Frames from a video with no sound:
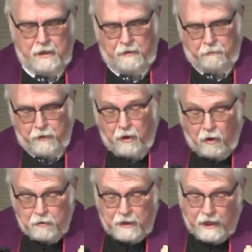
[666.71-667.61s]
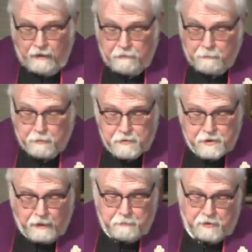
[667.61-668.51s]
if we only have the
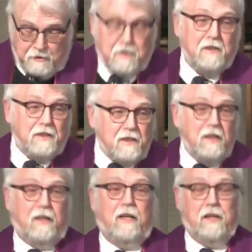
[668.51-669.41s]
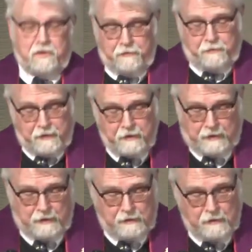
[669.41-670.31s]
perception to see it and to
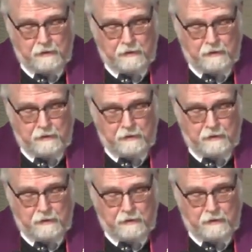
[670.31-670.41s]
feel it.